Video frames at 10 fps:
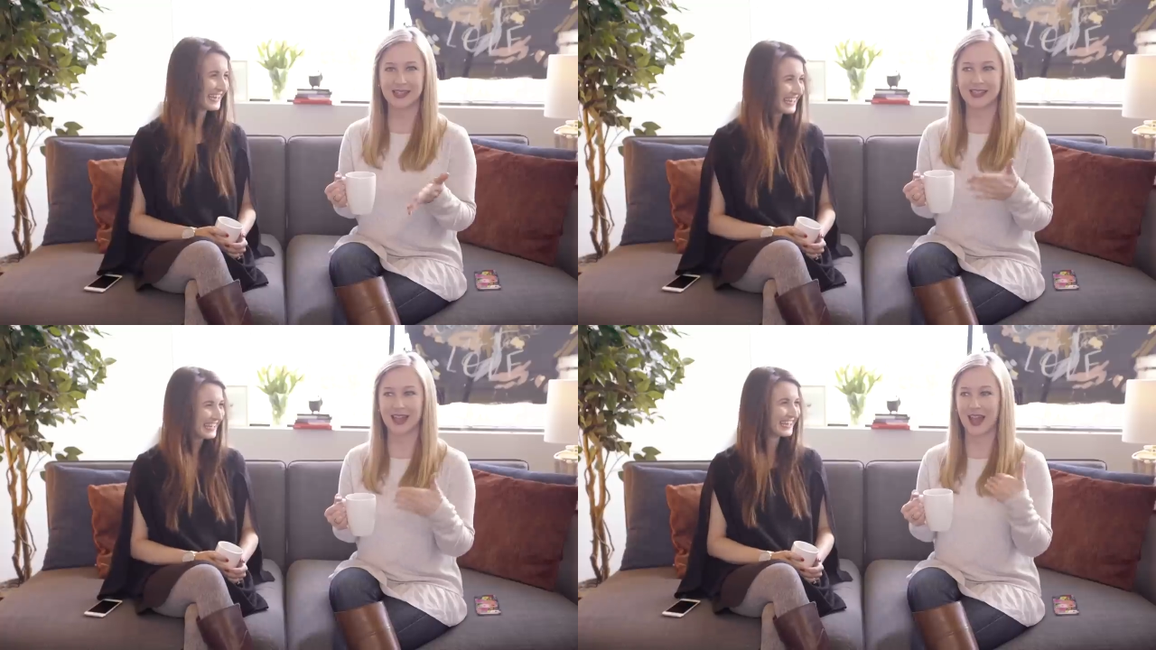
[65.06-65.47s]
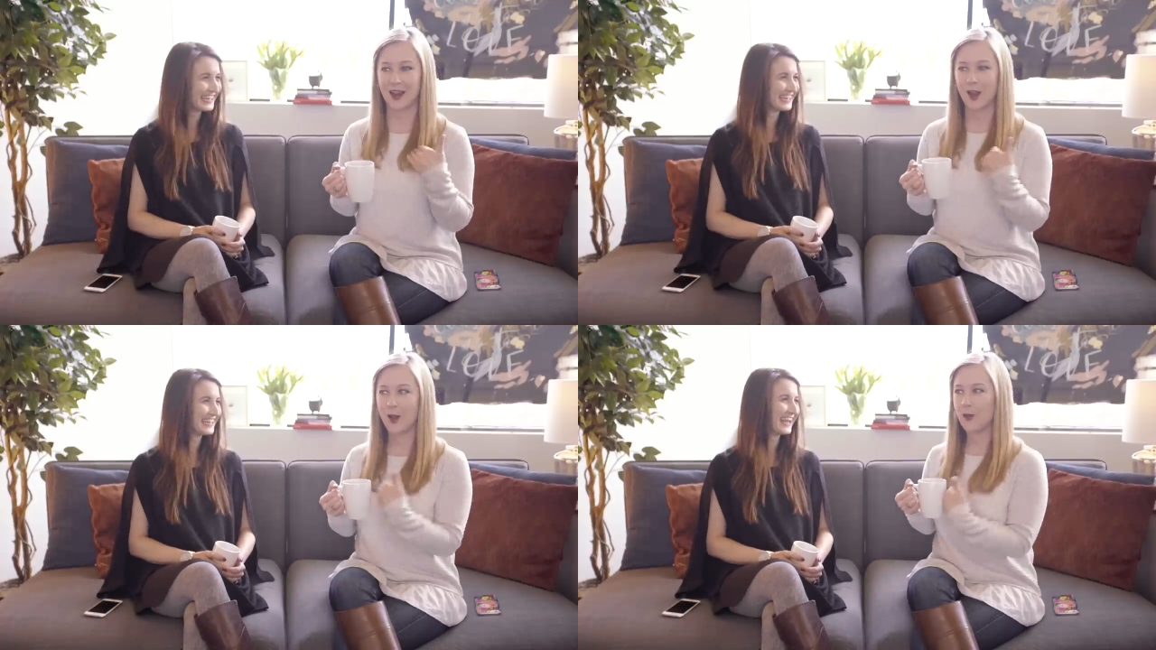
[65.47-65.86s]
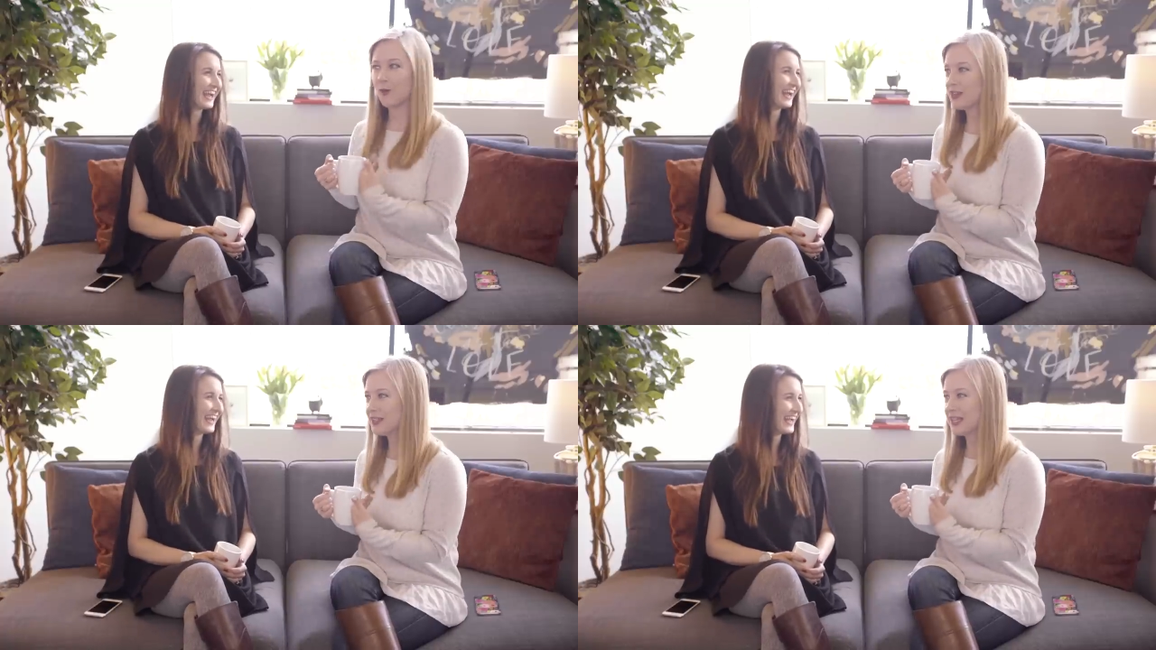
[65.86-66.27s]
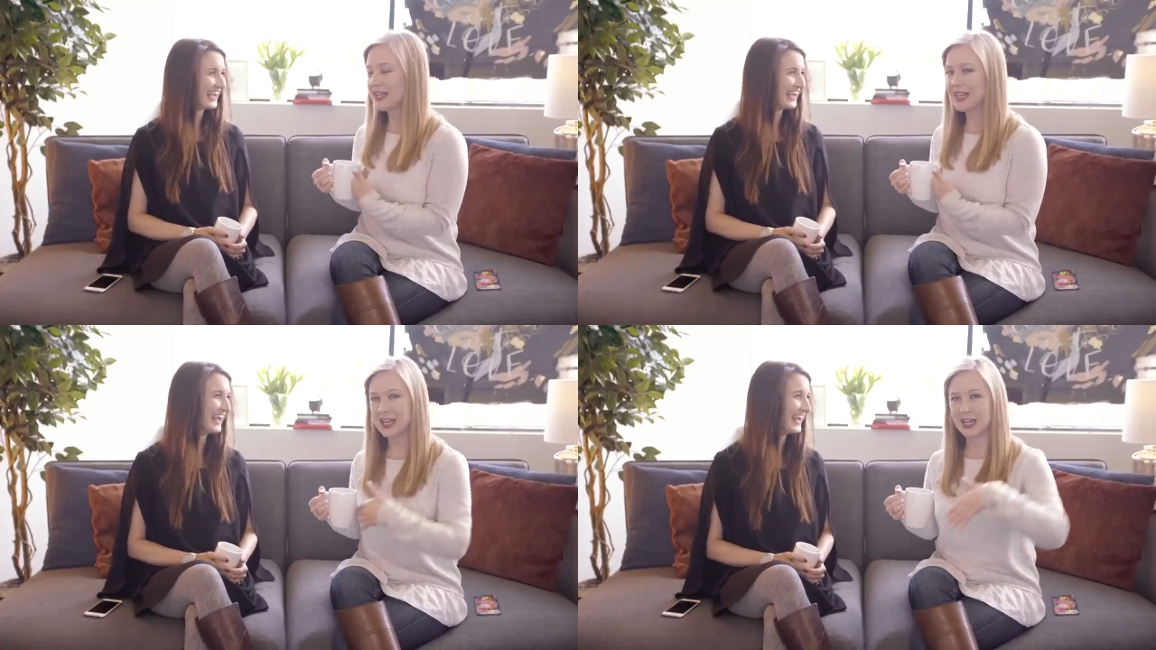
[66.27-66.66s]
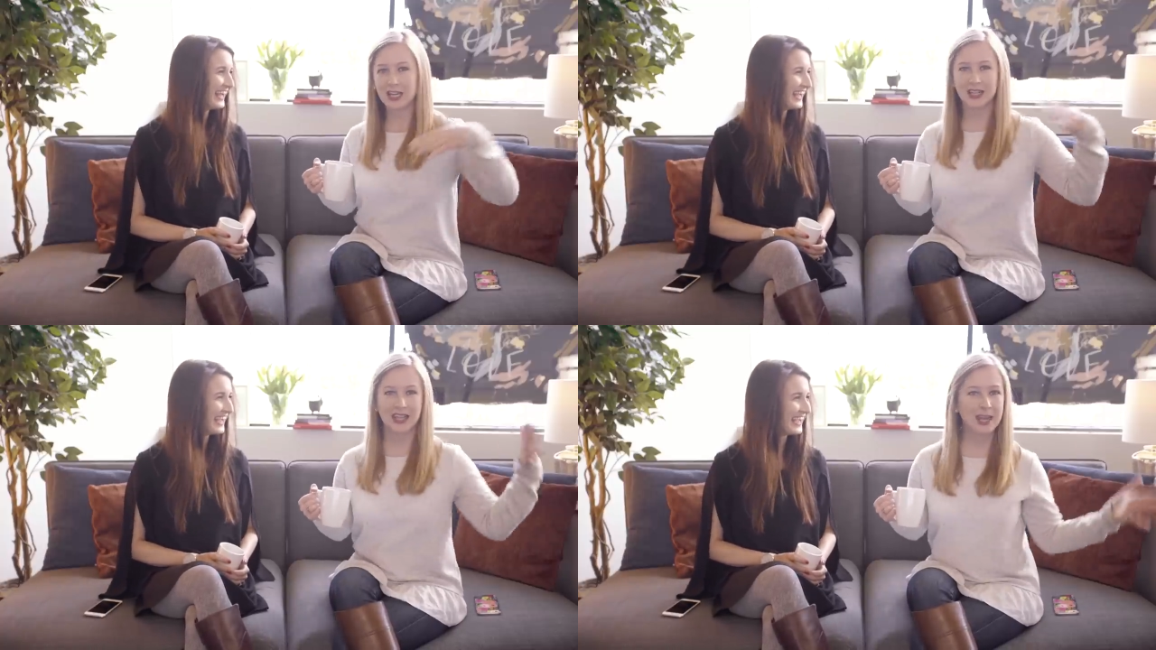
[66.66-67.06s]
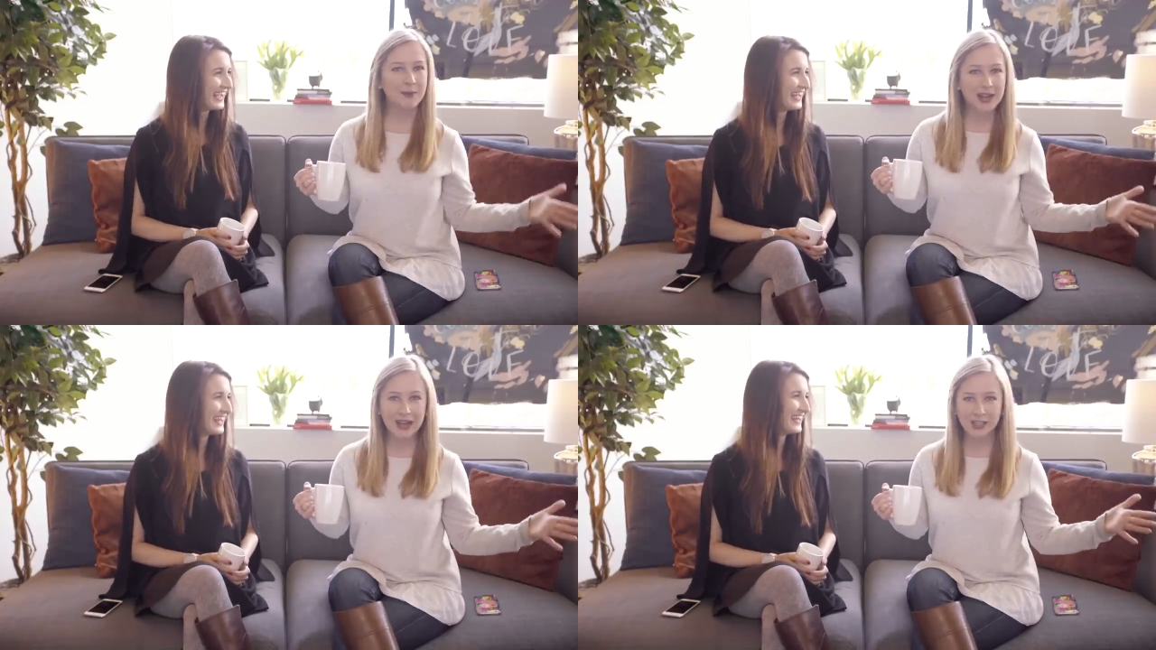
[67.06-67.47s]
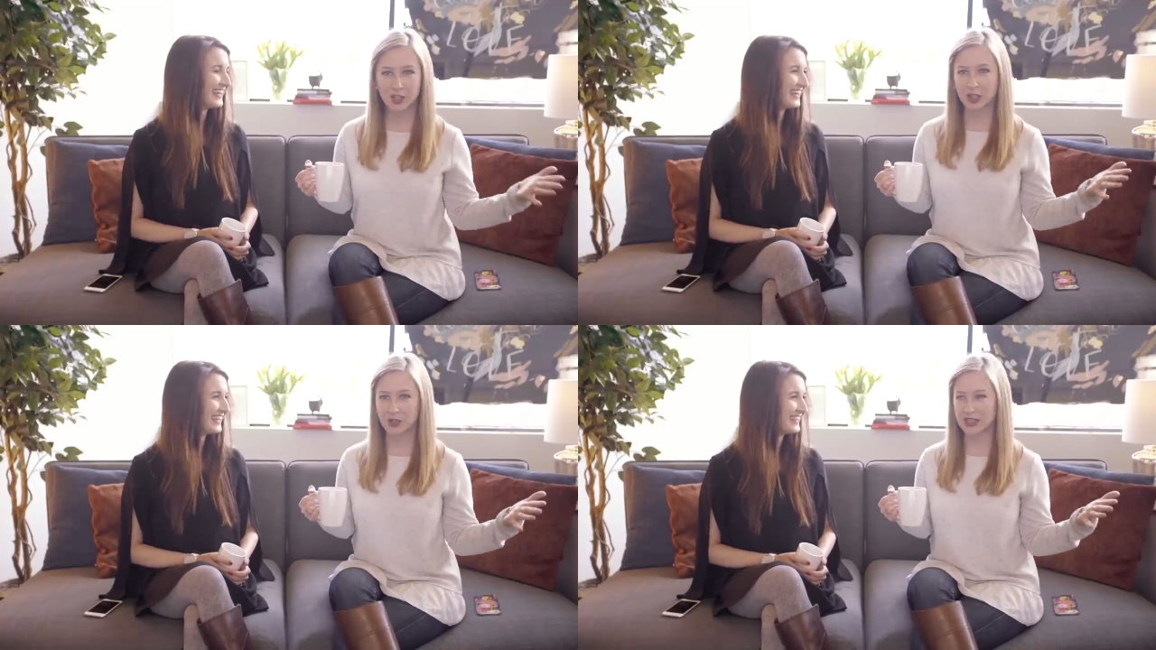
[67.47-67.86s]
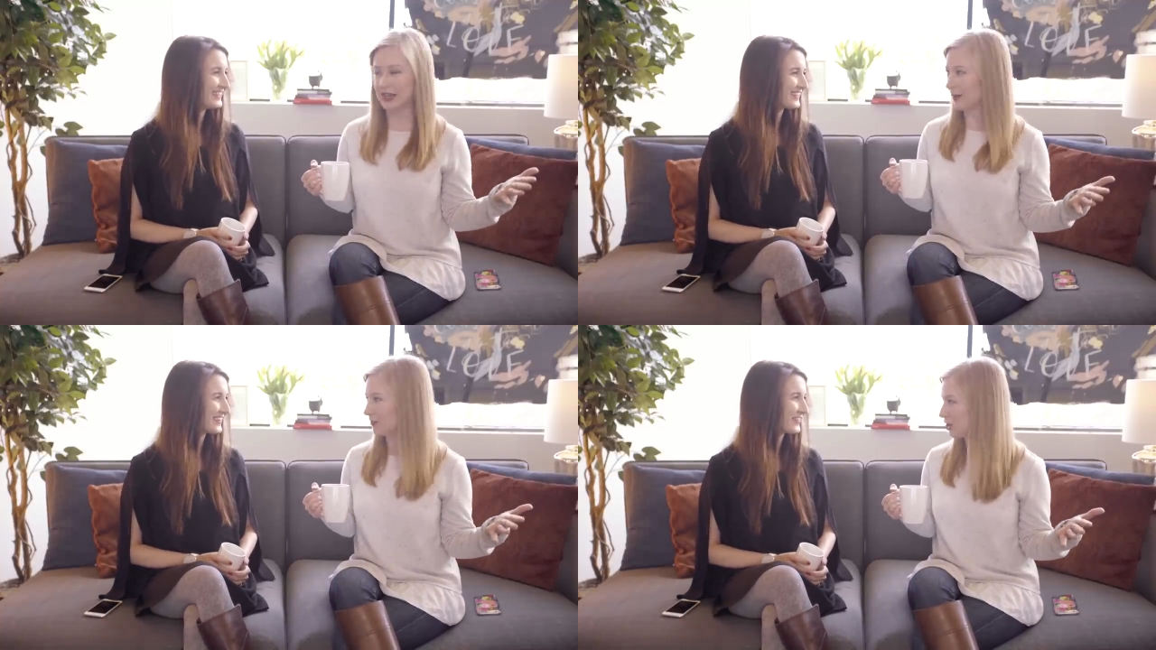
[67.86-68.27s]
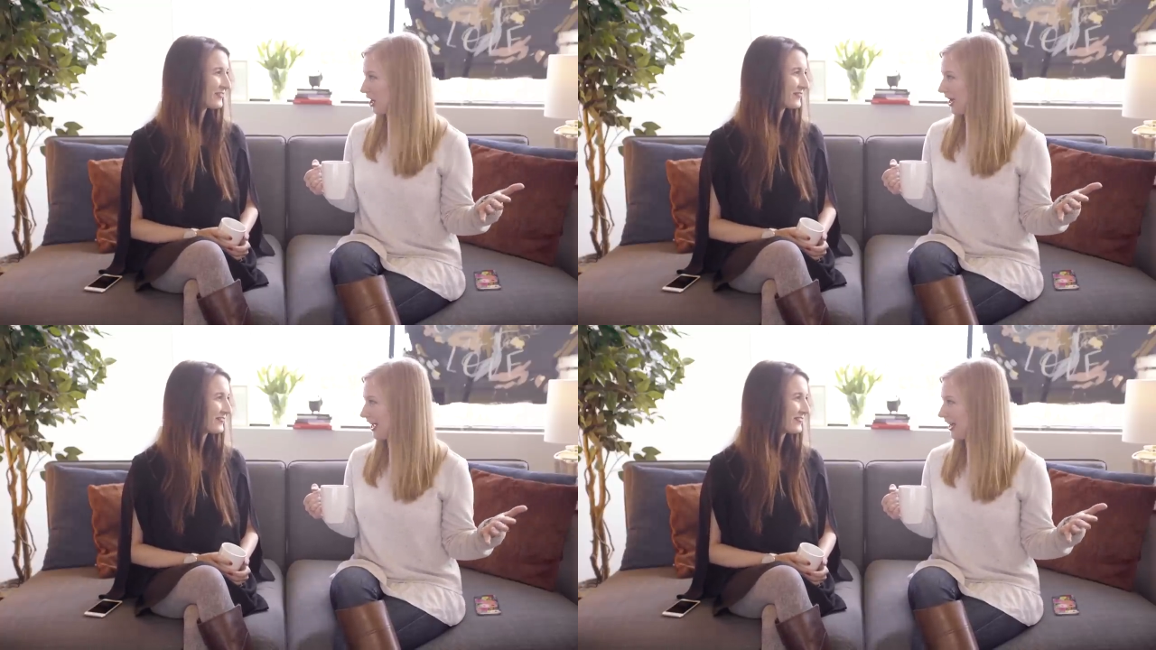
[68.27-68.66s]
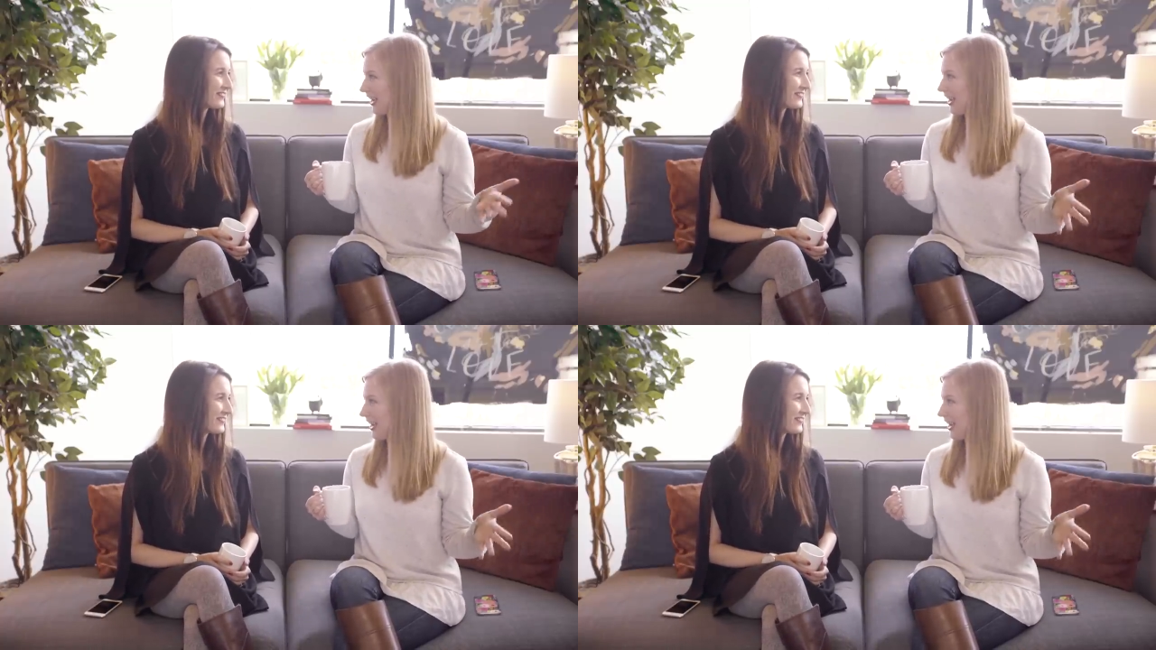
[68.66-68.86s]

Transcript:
Speaker 1: is that we're sitting here, the camera guys are shoot setting up the shot,